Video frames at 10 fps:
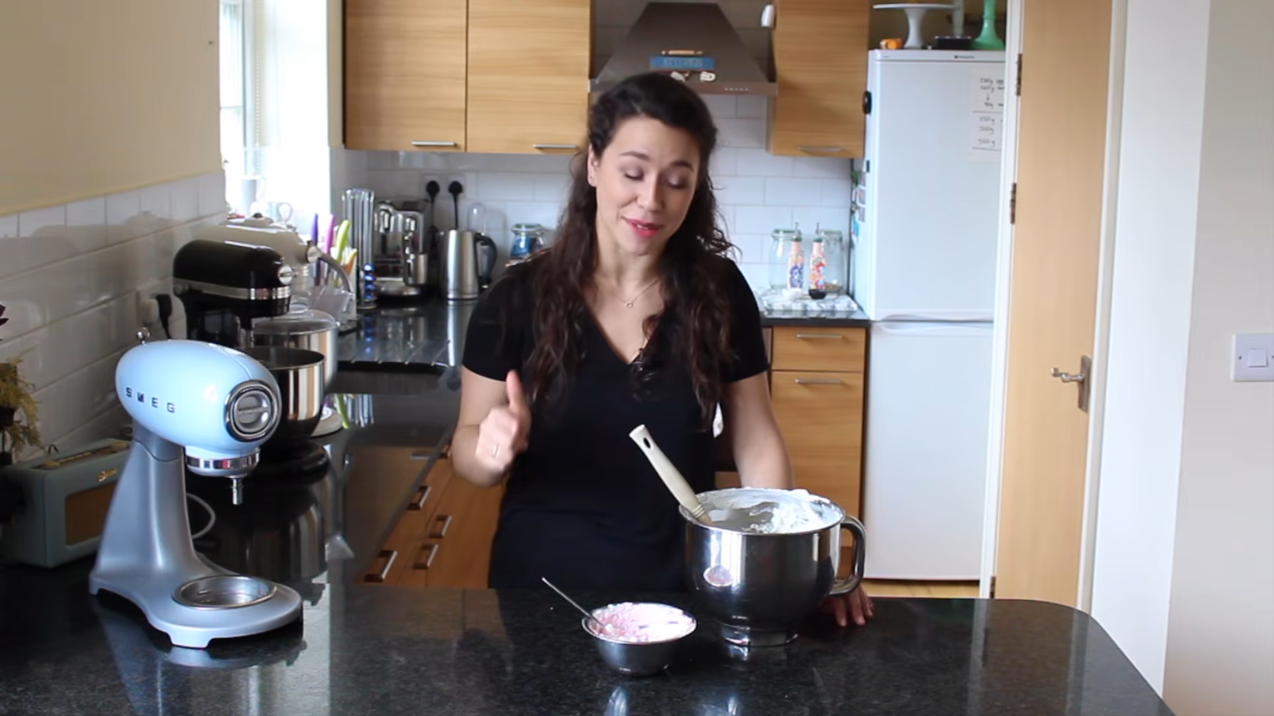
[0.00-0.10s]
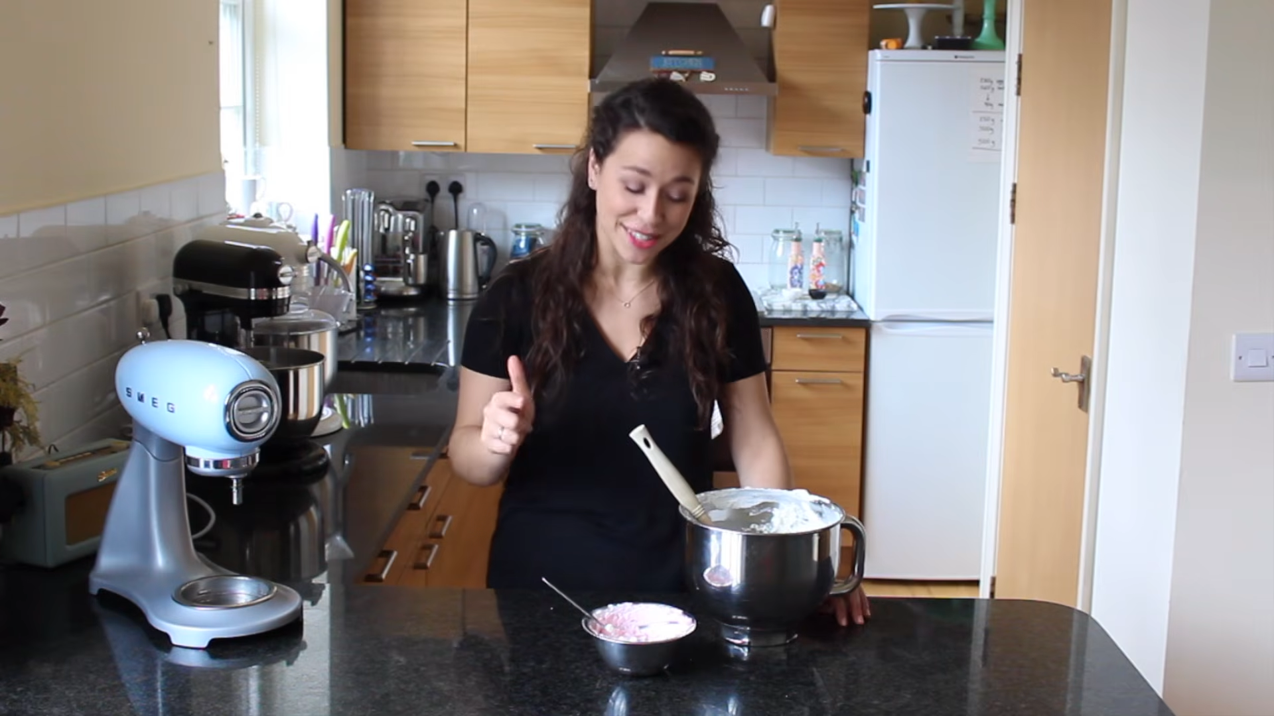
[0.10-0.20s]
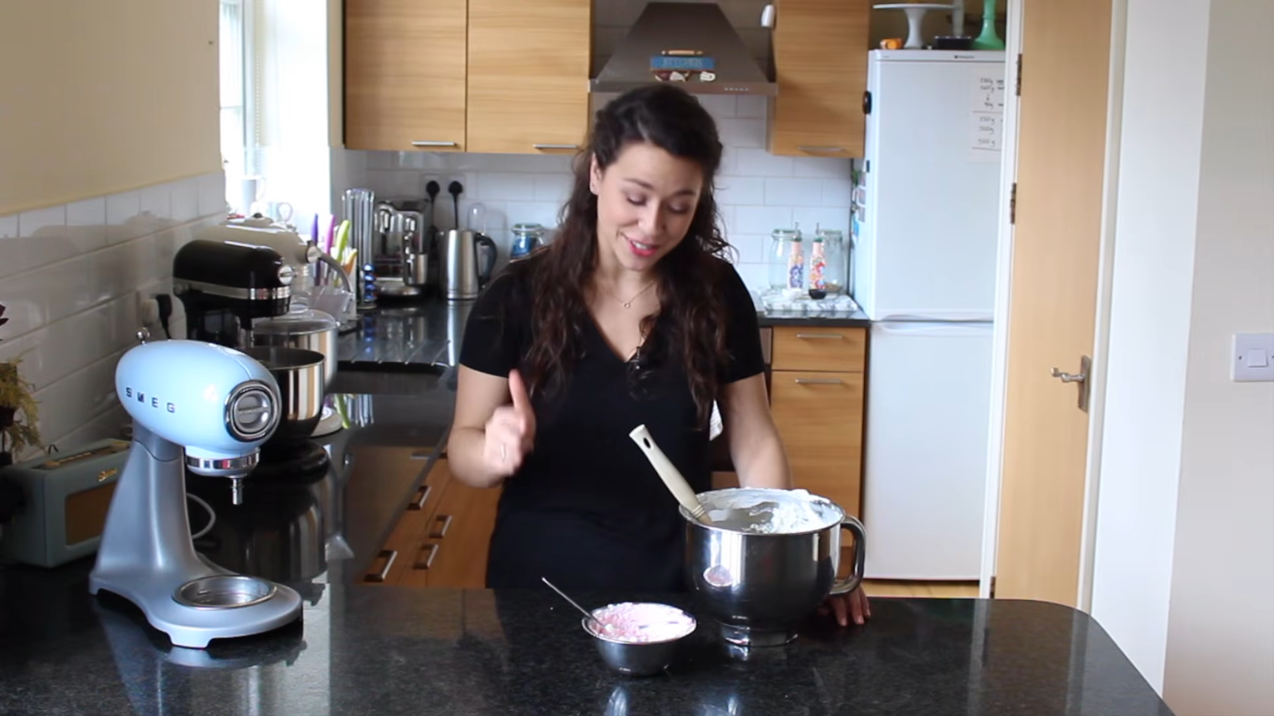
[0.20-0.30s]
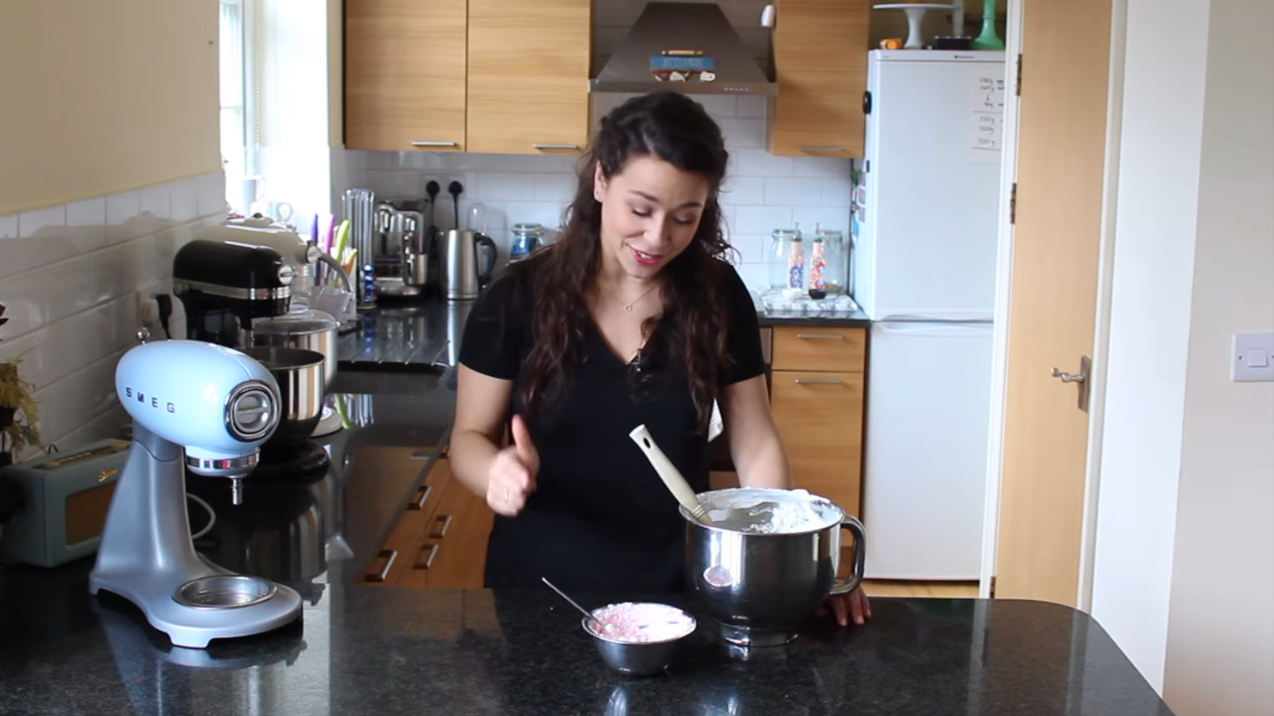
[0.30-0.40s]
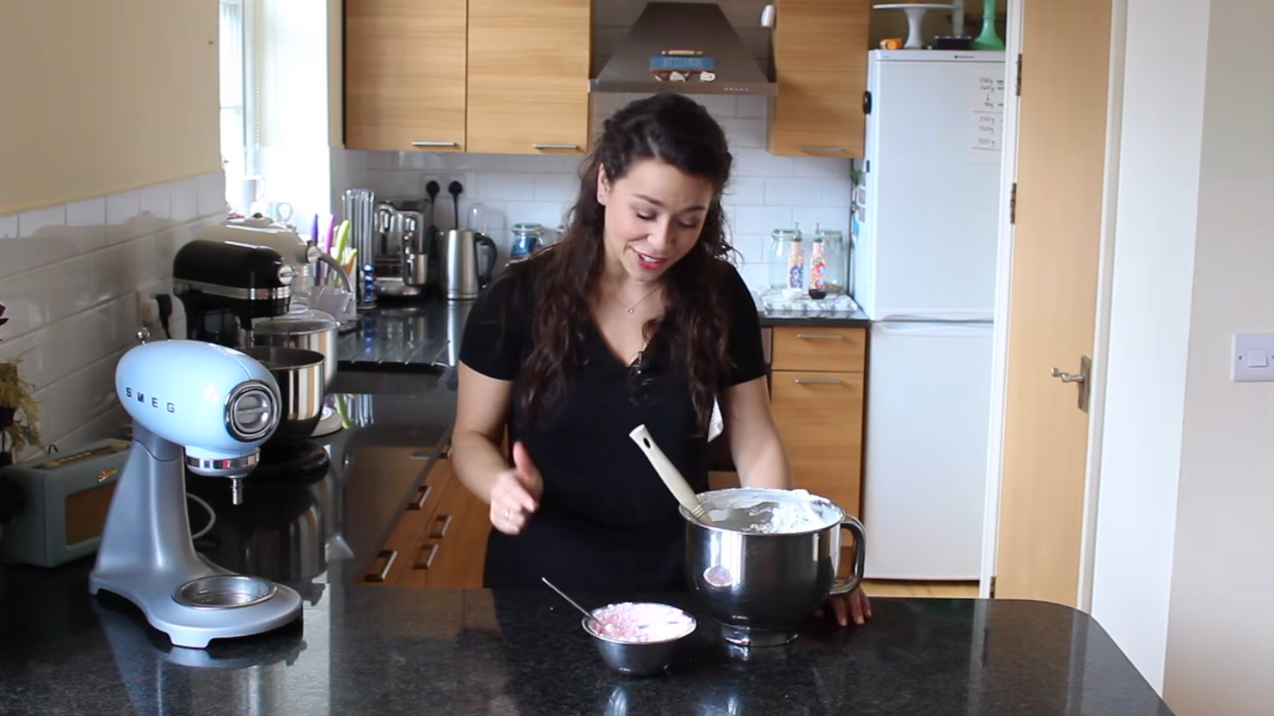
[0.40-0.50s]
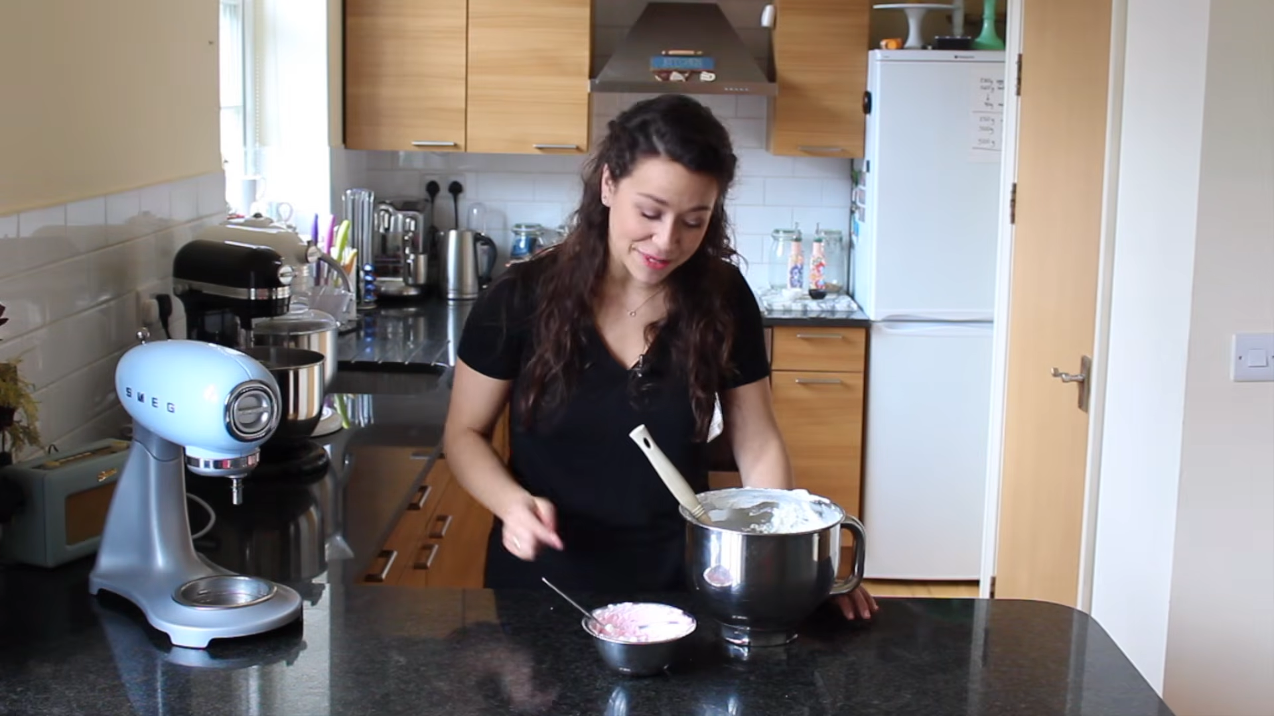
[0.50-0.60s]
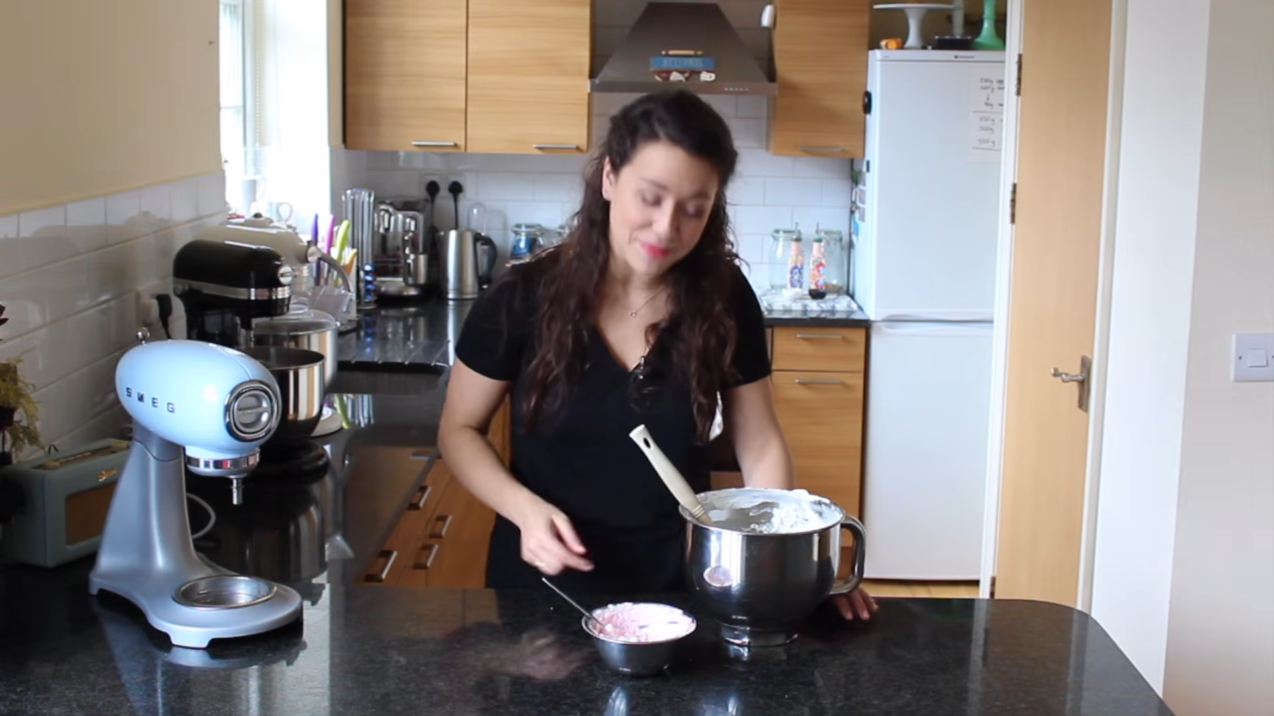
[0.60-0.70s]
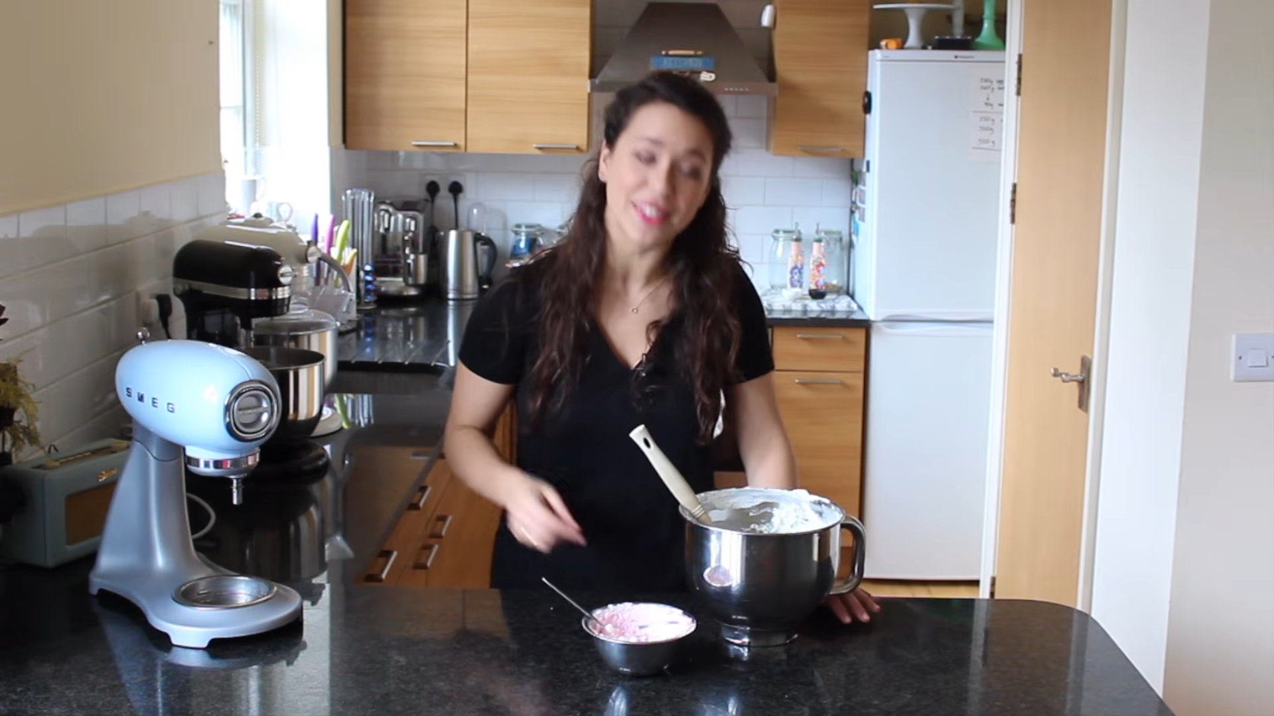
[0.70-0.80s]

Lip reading: buttercream.